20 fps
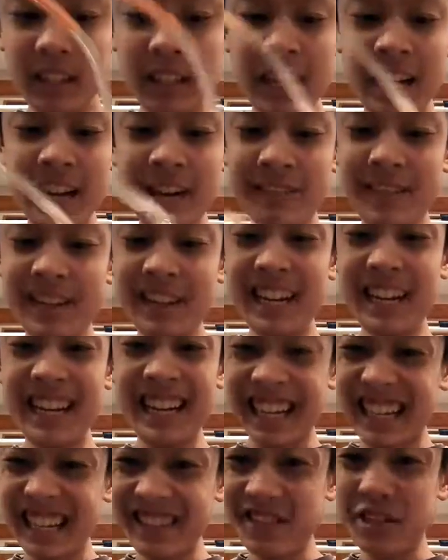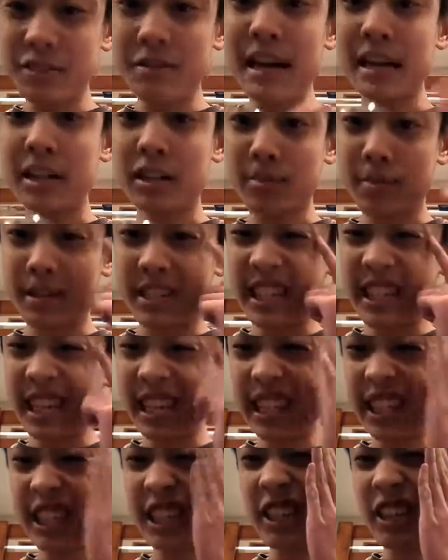and it gives you extra
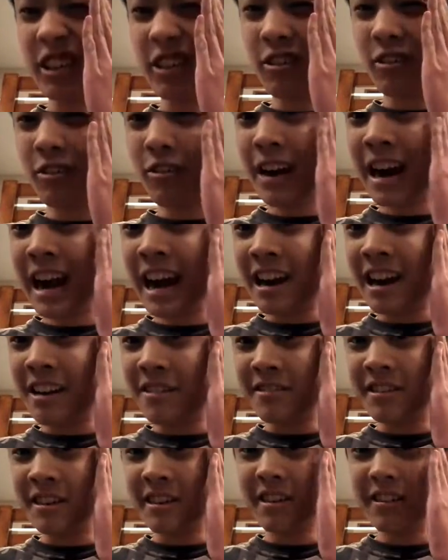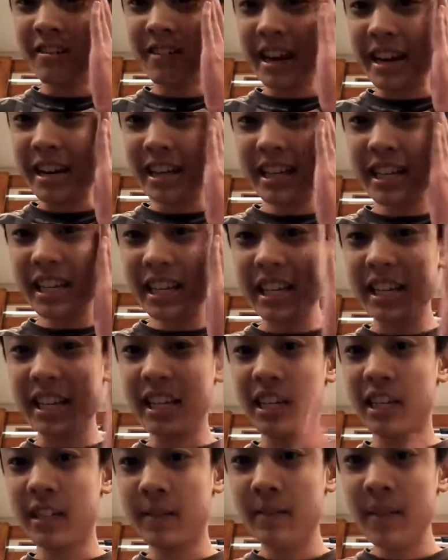protection around right
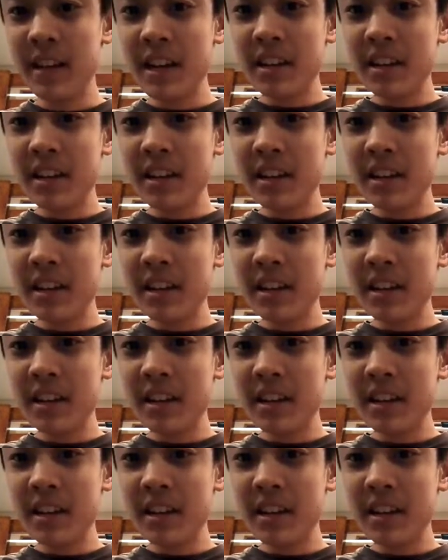here,